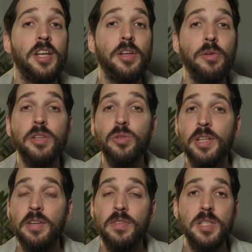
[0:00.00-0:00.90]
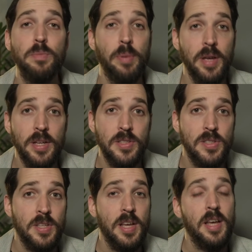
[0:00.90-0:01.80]
you need to give it
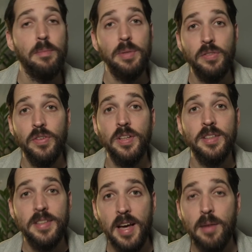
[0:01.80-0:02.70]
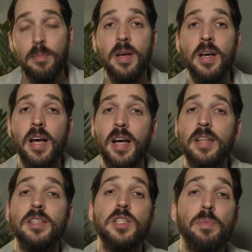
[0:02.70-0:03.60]
space between them
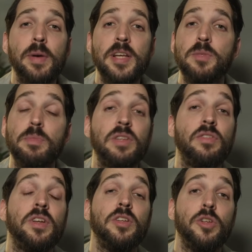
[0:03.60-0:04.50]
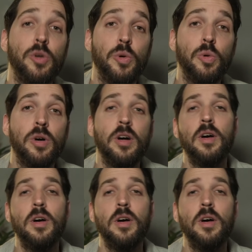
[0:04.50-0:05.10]
and space between you.